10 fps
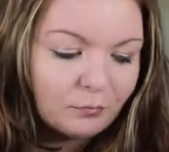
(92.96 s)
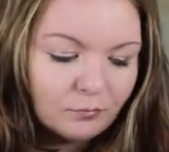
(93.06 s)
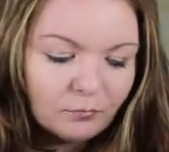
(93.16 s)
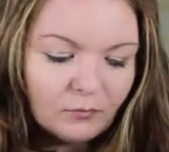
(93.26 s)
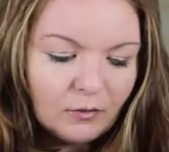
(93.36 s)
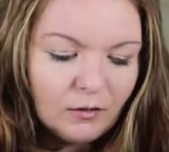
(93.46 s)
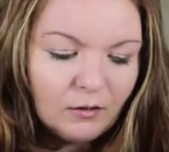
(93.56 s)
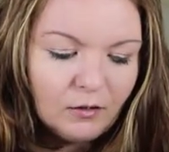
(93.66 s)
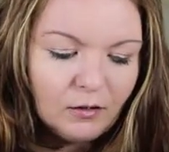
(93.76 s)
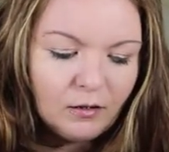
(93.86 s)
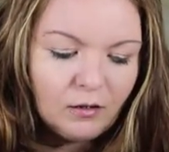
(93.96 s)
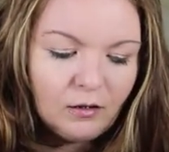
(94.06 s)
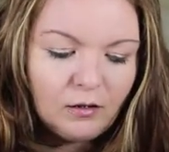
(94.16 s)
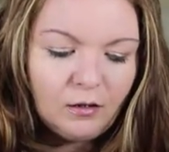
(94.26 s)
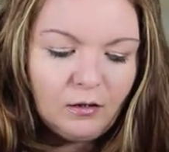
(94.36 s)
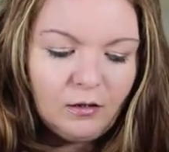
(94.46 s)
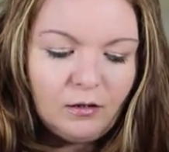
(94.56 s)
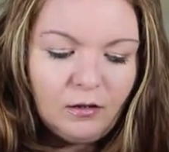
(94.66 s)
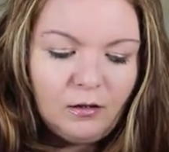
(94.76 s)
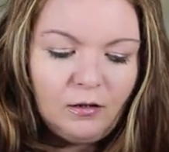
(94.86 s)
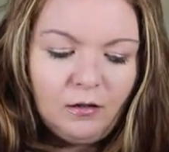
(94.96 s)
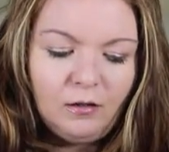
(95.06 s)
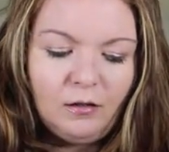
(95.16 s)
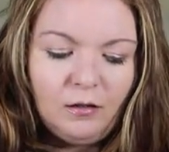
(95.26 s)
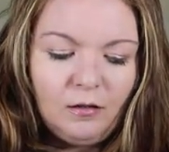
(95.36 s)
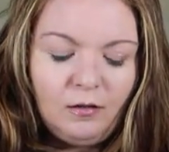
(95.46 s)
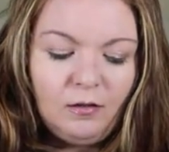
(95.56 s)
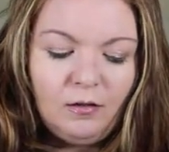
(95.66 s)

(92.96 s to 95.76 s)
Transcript: Nobody speaks.